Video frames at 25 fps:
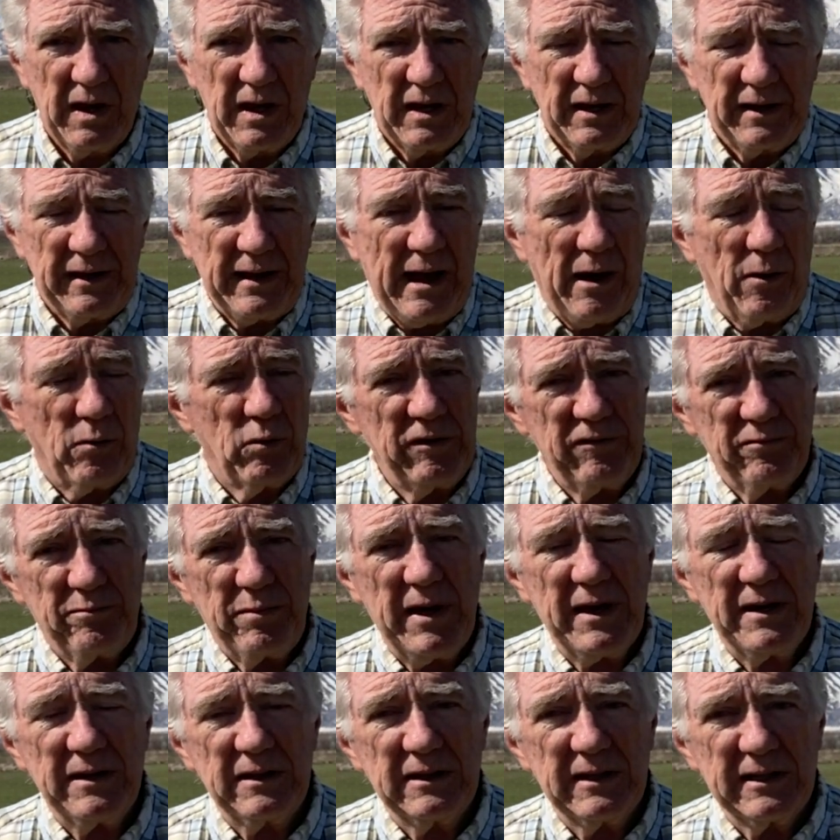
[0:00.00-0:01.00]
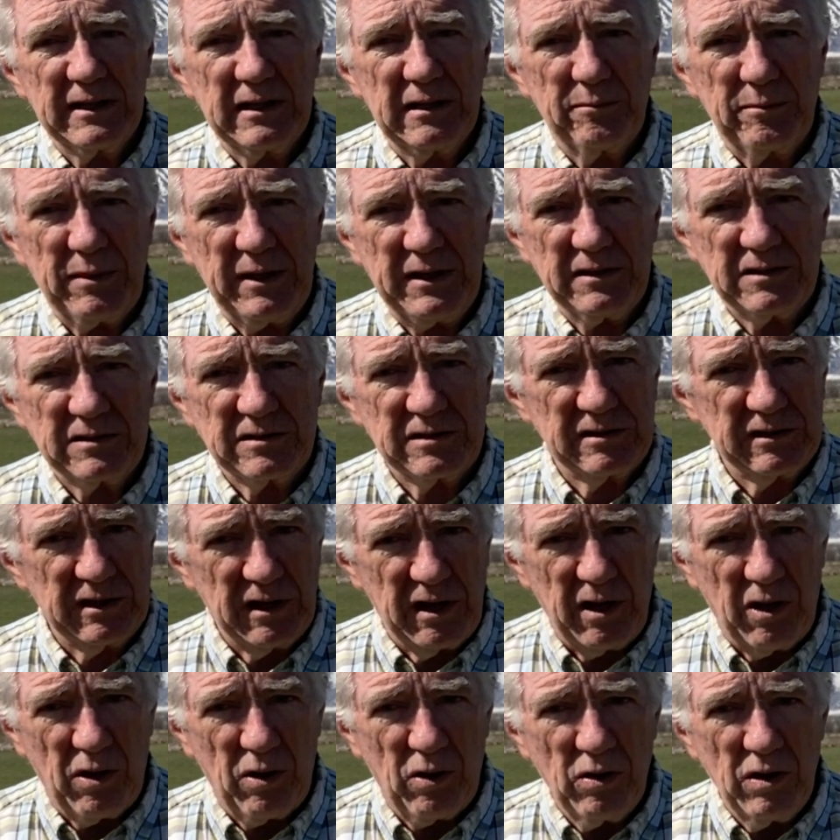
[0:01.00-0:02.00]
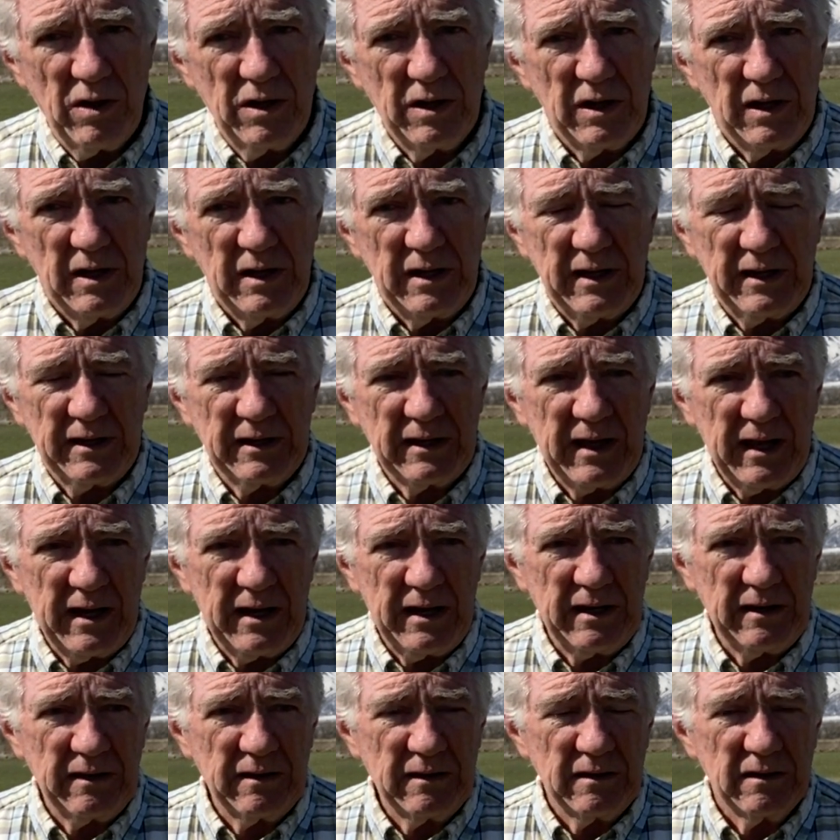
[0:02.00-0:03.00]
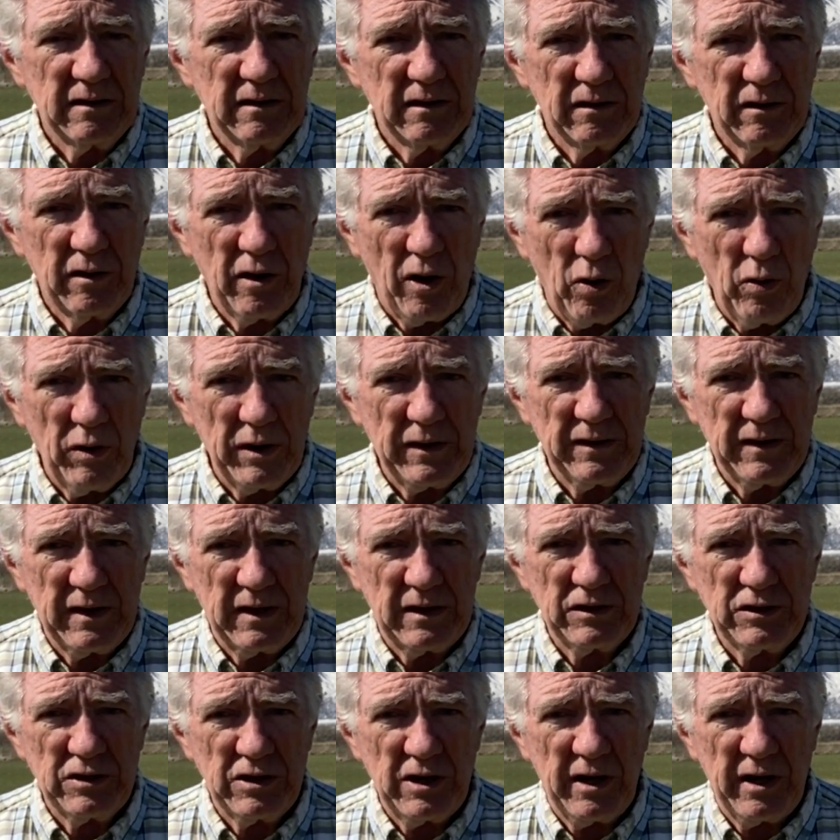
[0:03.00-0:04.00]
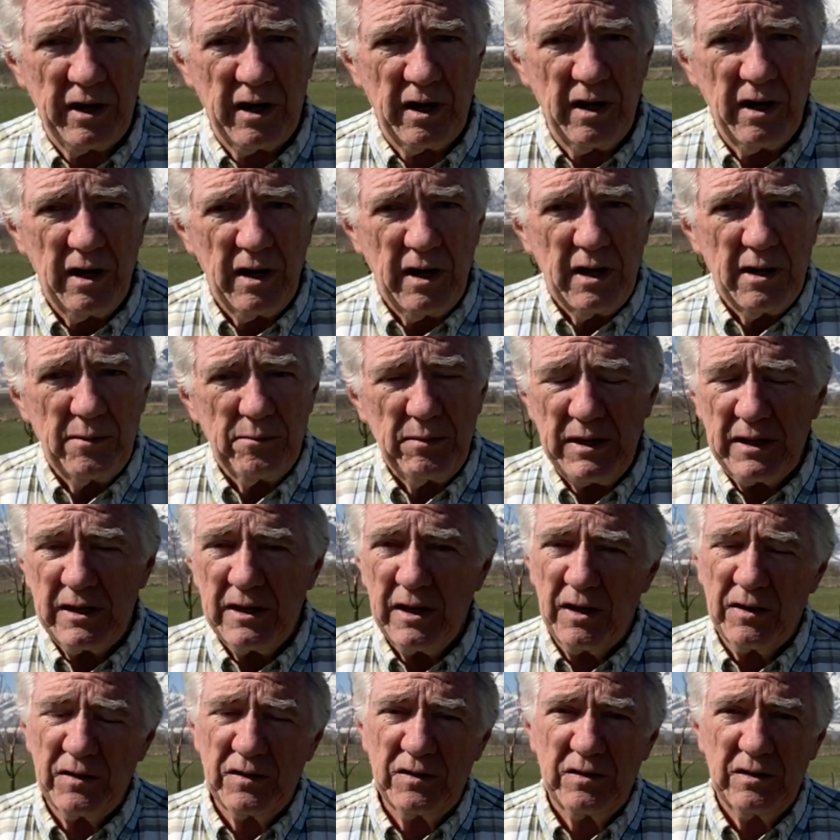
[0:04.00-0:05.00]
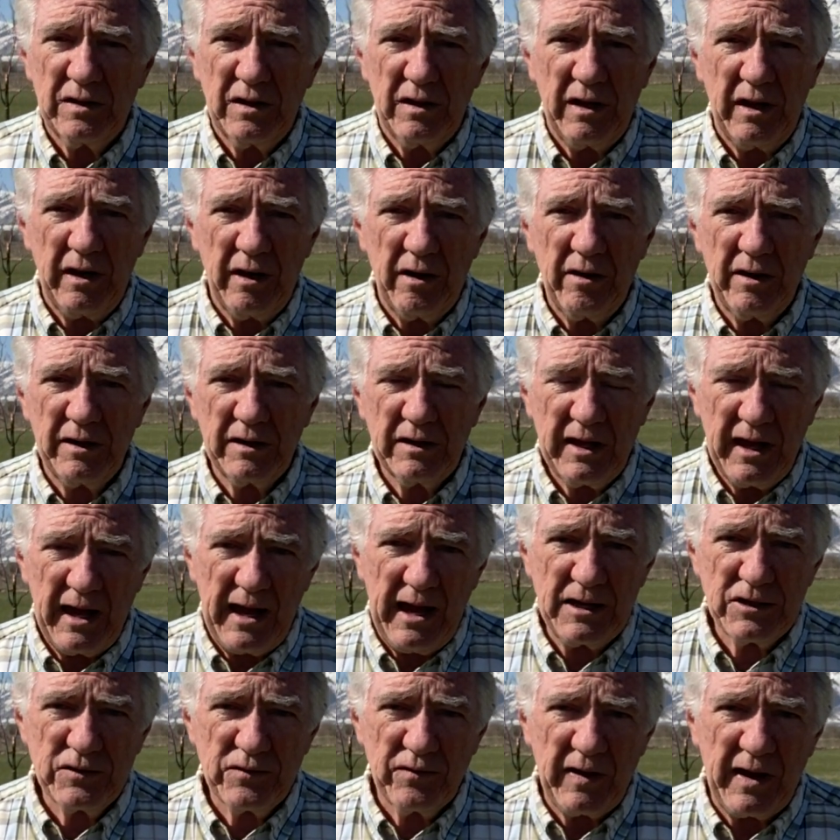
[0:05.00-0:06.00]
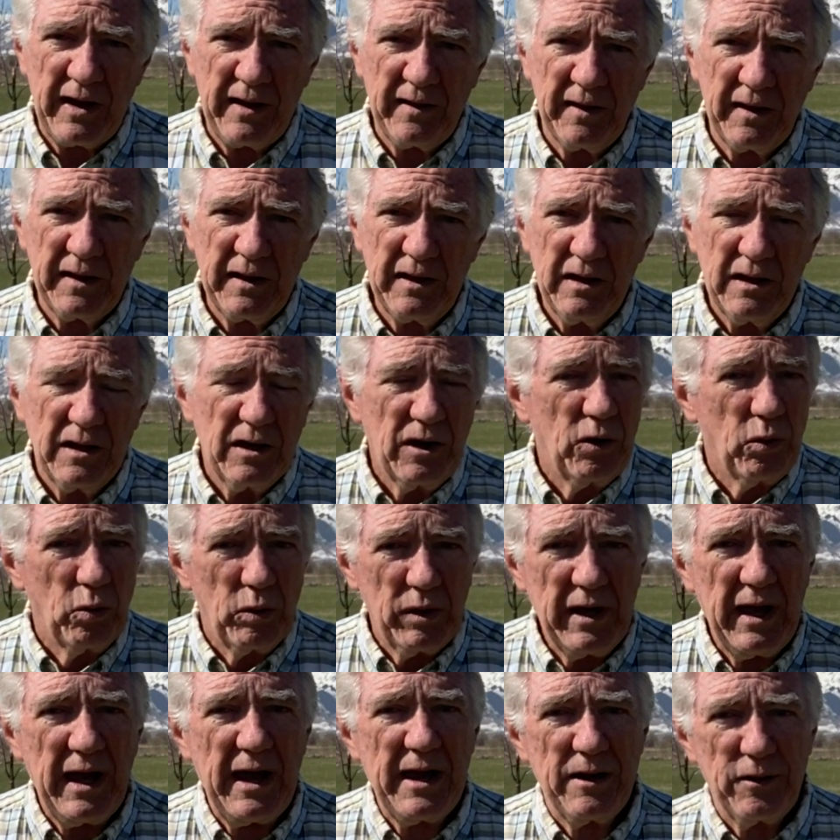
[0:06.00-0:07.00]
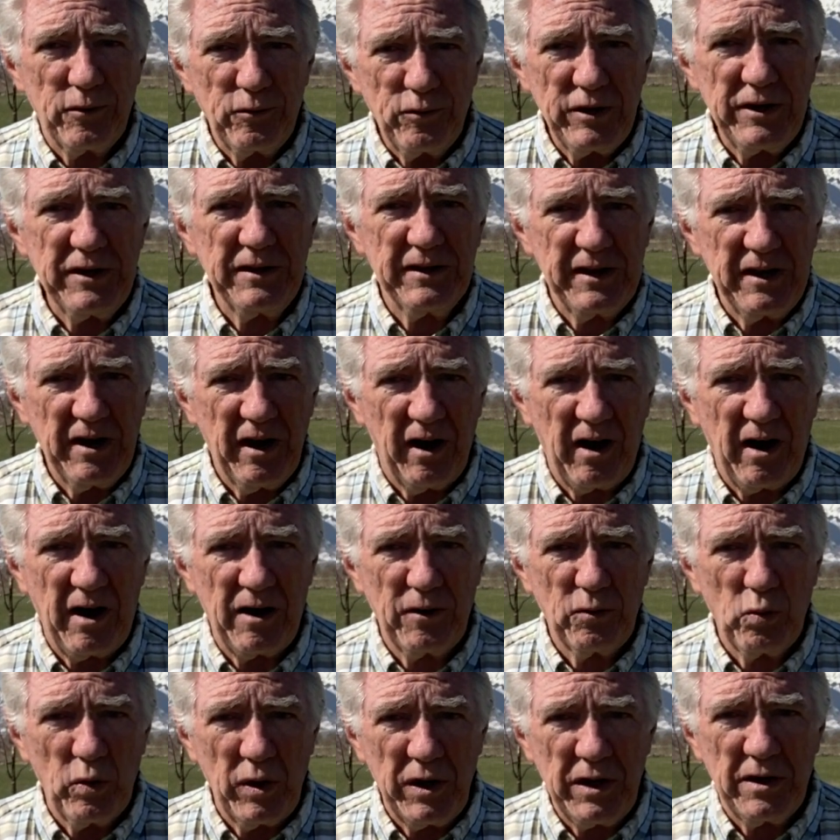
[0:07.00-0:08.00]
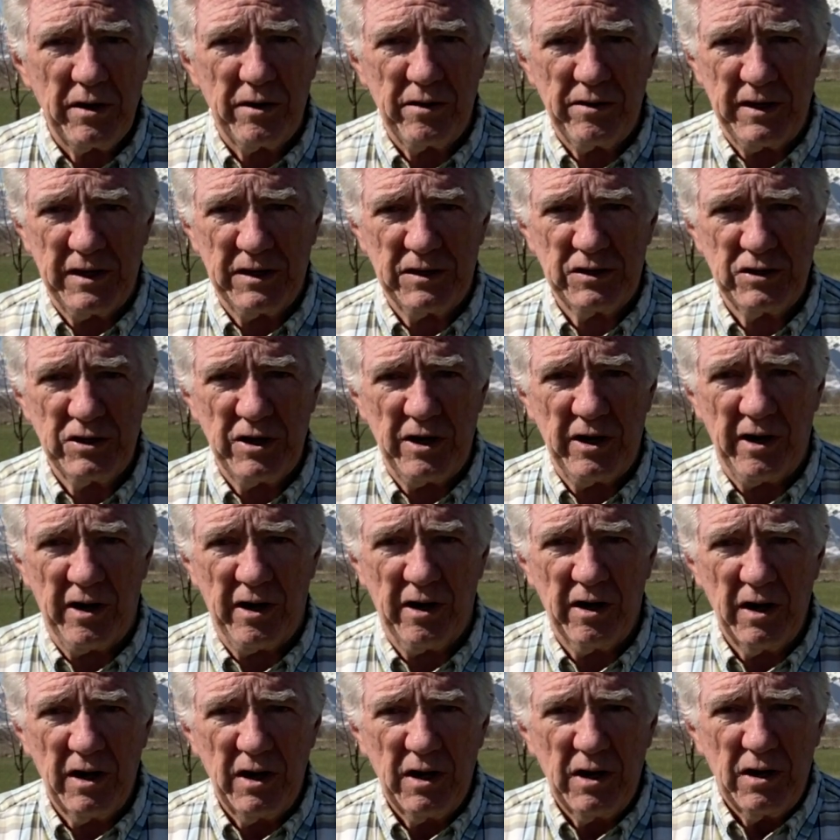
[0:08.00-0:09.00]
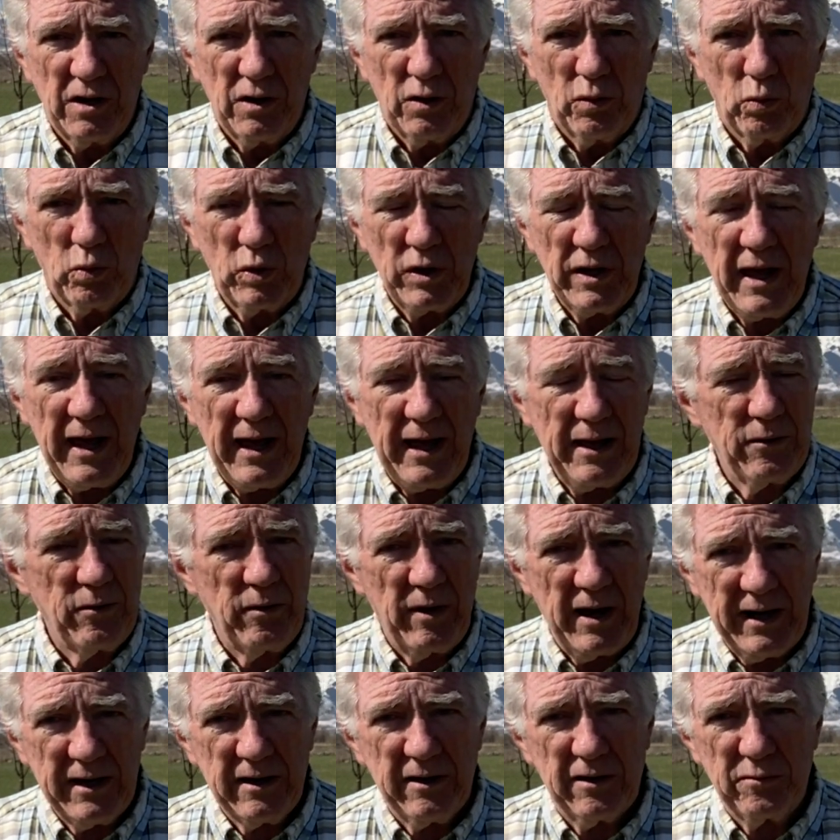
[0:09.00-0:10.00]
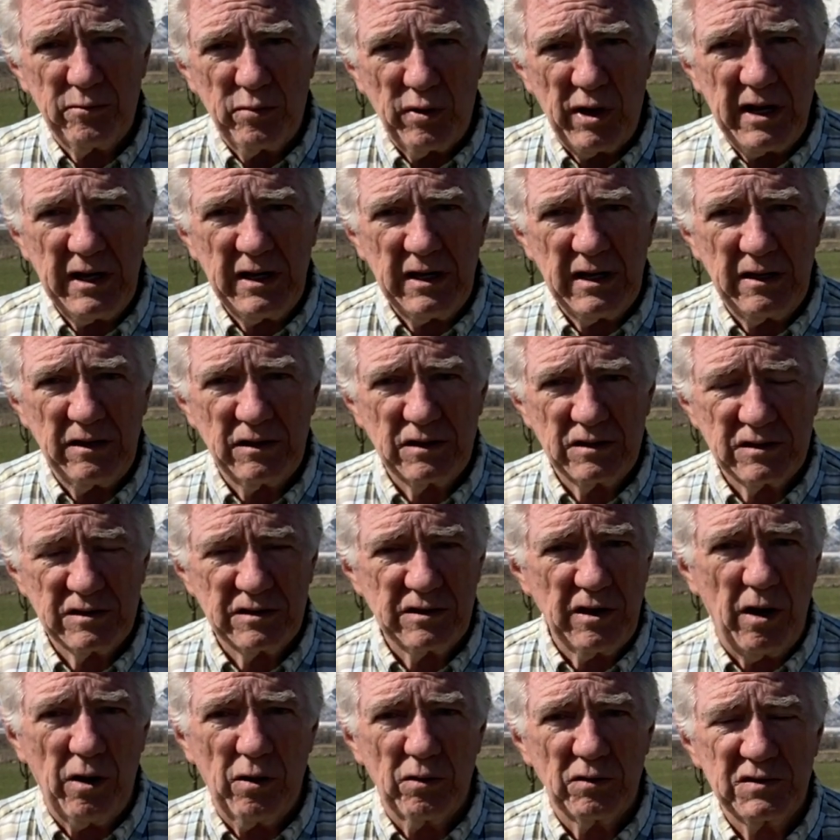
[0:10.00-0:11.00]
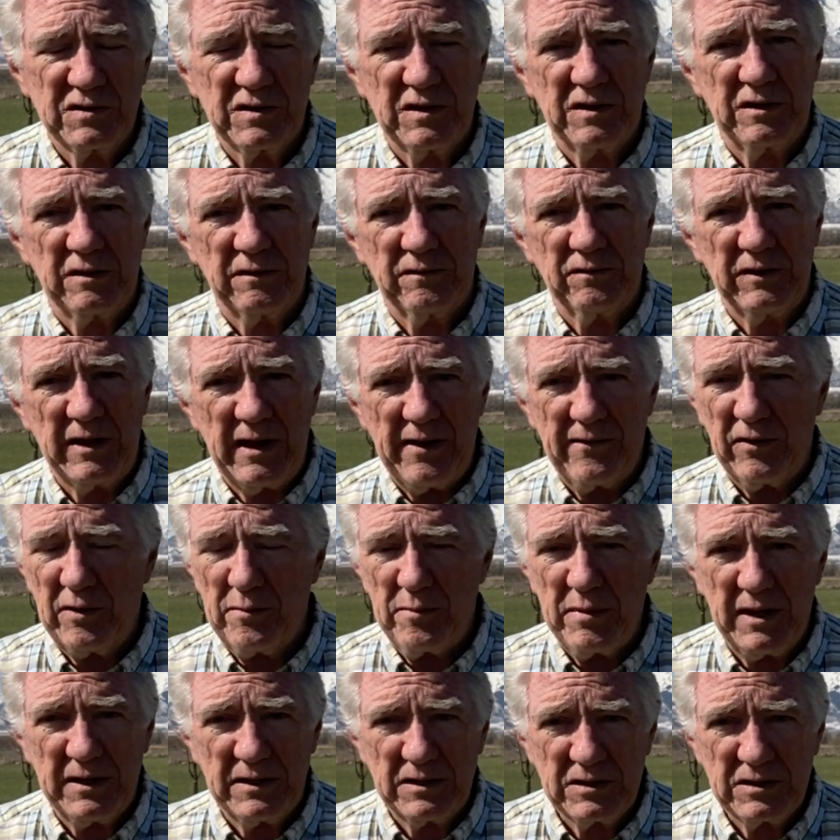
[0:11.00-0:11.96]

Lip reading: Now, we've been a little bit slow in getting going this year because here in Cache Valley, we had a really hard winter this year. We had record-breaking snows that have never been